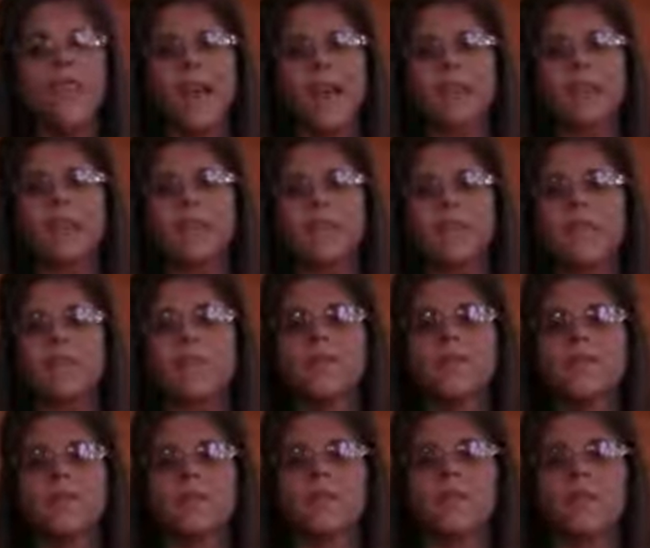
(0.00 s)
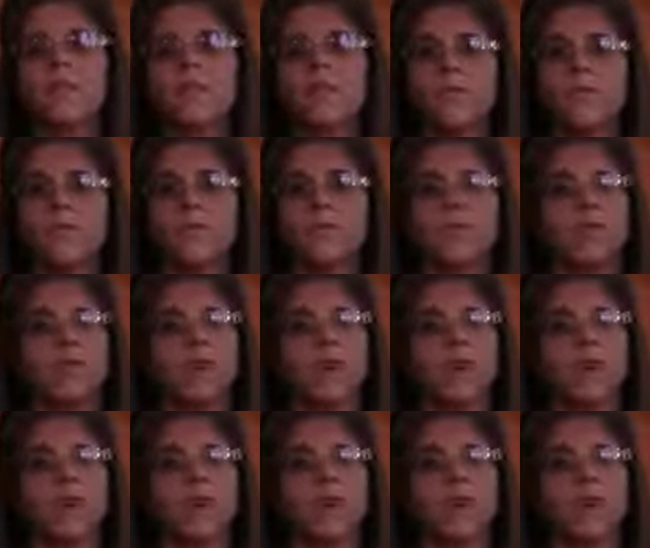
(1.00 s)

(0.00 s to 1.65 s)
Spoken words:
get what Jesus has done for us and